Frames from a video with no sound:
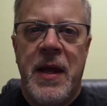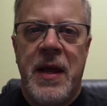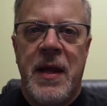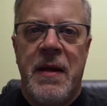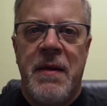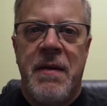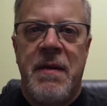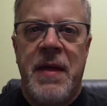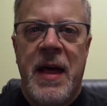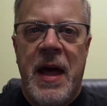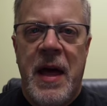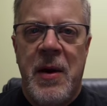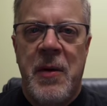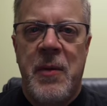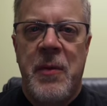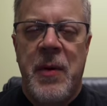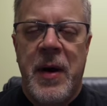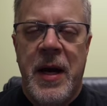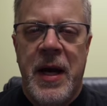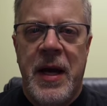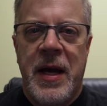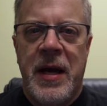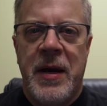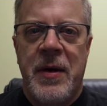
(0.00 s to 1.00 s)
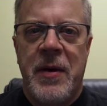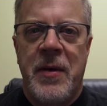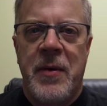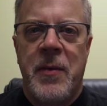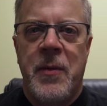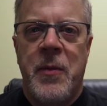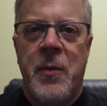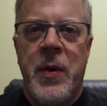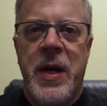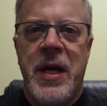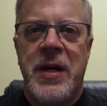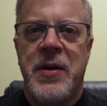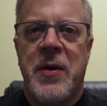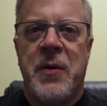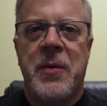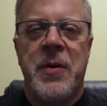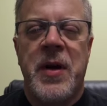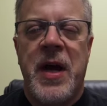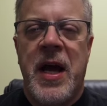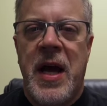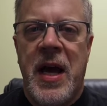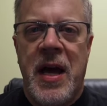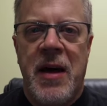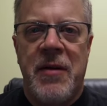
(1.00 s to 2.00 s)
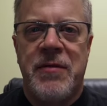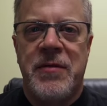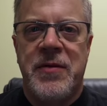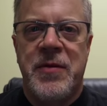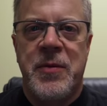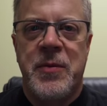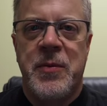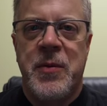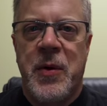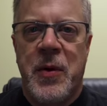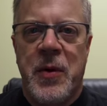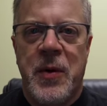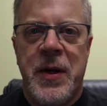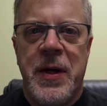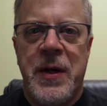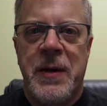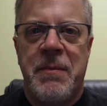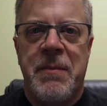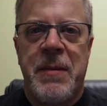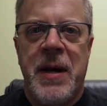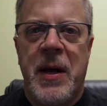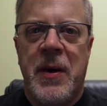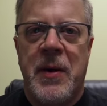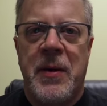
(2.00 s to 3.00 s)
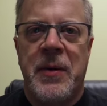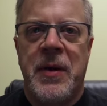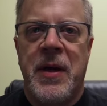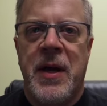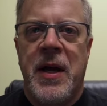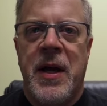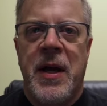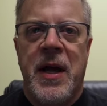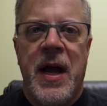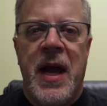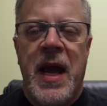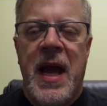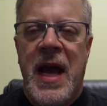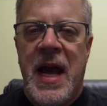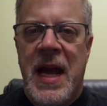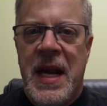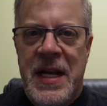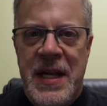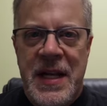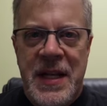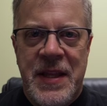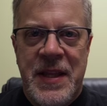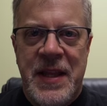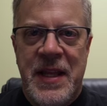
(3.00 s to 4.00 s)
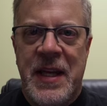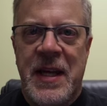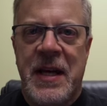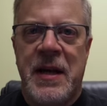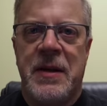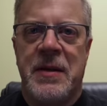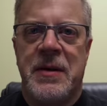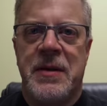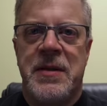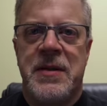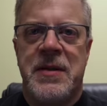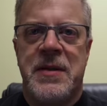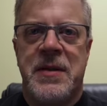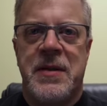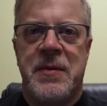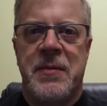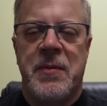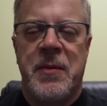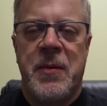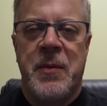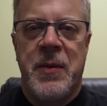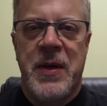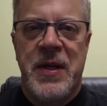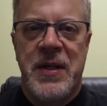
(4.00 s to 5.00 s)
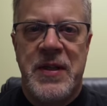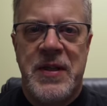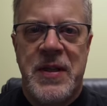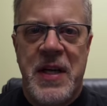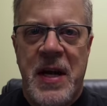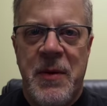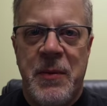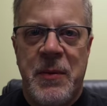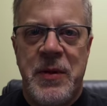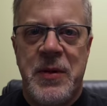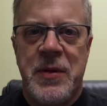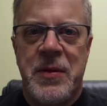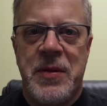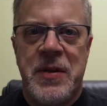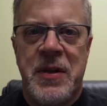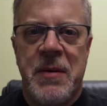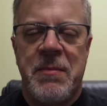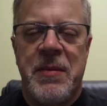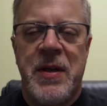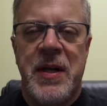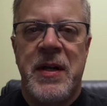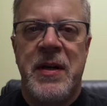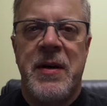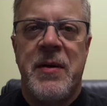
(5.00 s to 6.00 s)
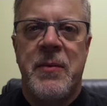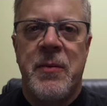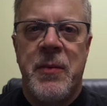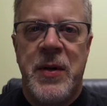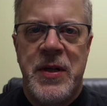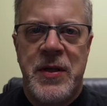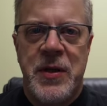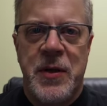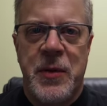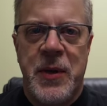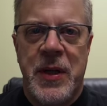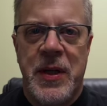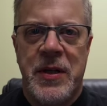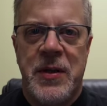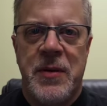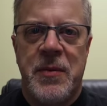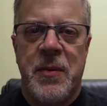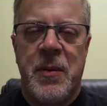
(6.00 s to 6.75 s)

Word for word: That way, we don't have to worry about anything else. When we say we'll do something, we do it.